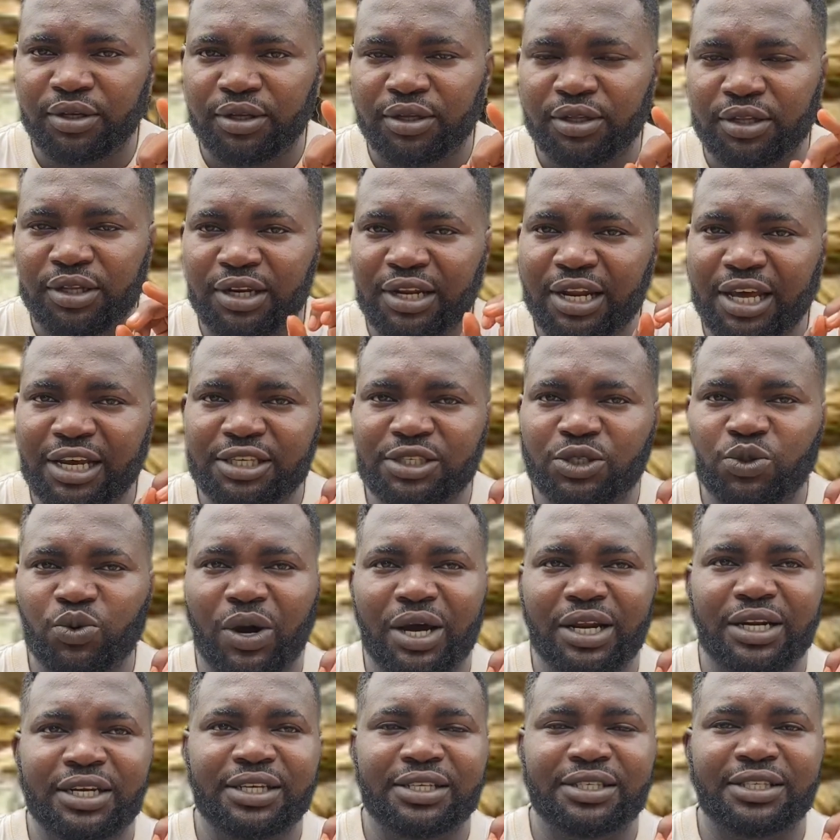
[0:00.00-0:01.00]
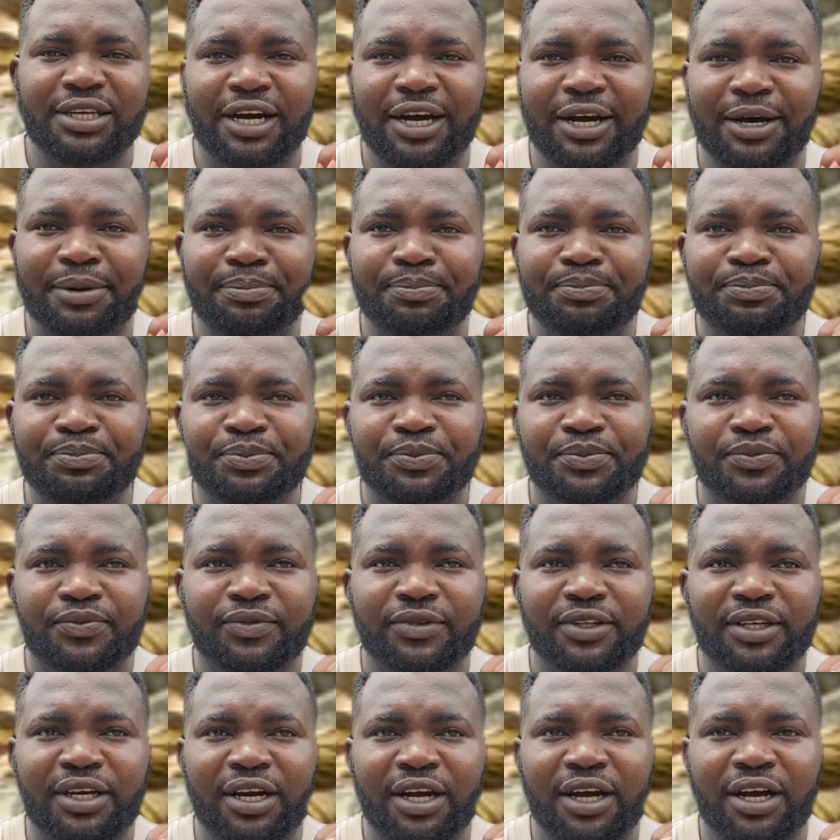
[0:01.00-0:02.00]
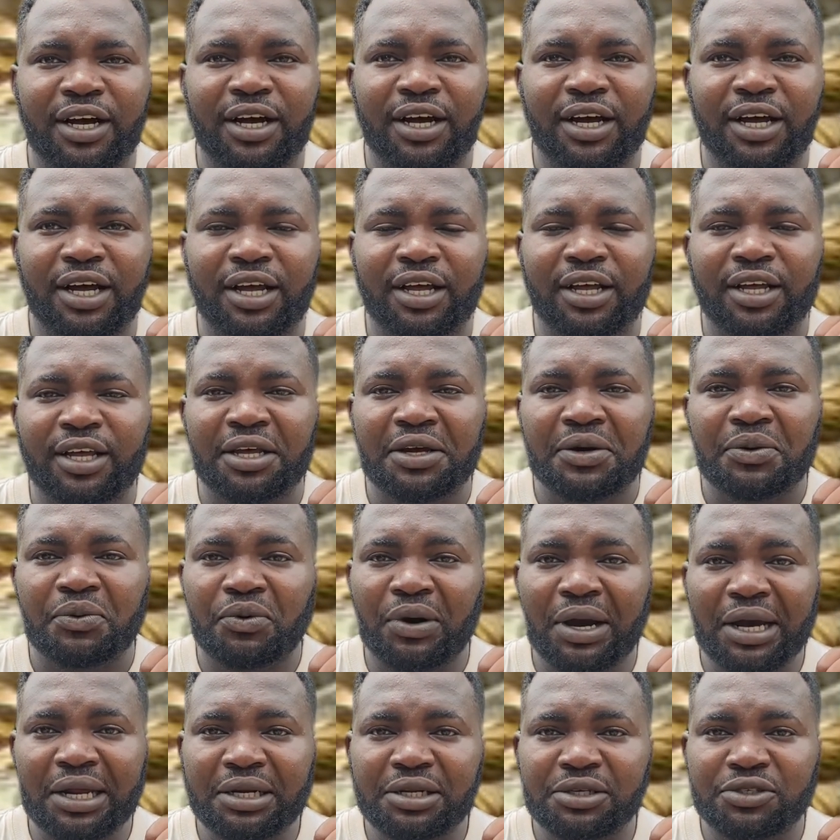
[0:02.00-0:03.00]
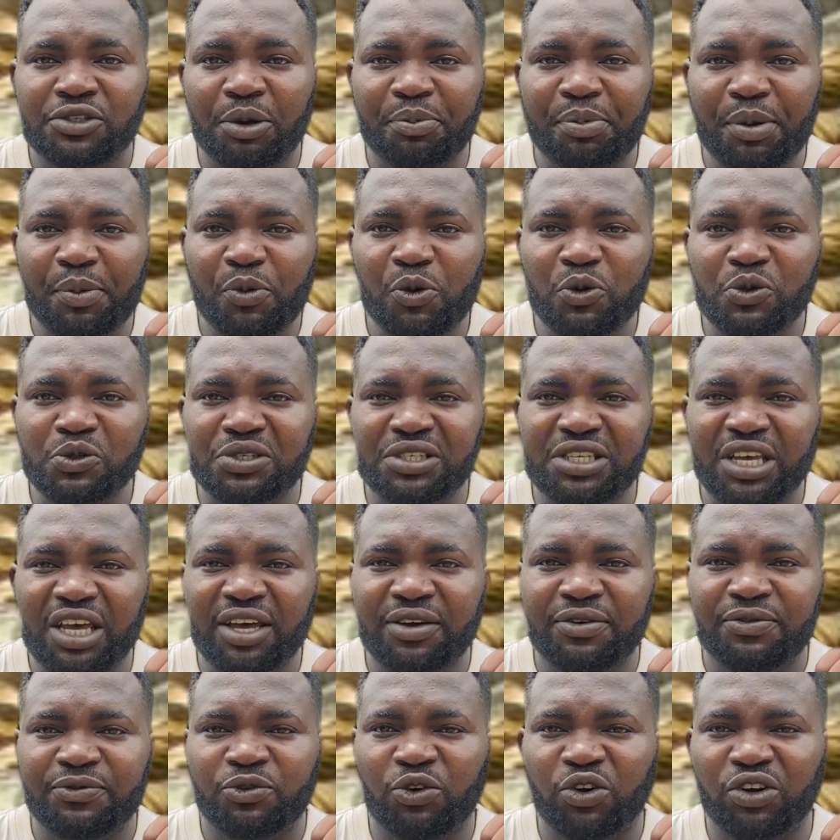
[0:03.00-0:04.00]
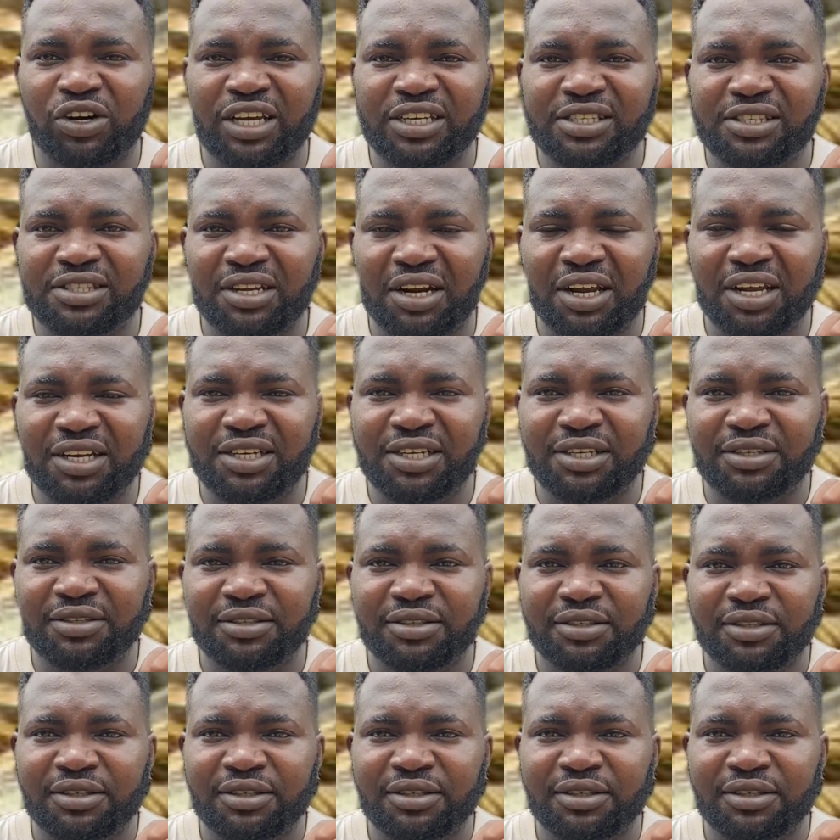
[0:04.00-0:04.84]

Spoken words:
The next one is well, some people will say forex trading.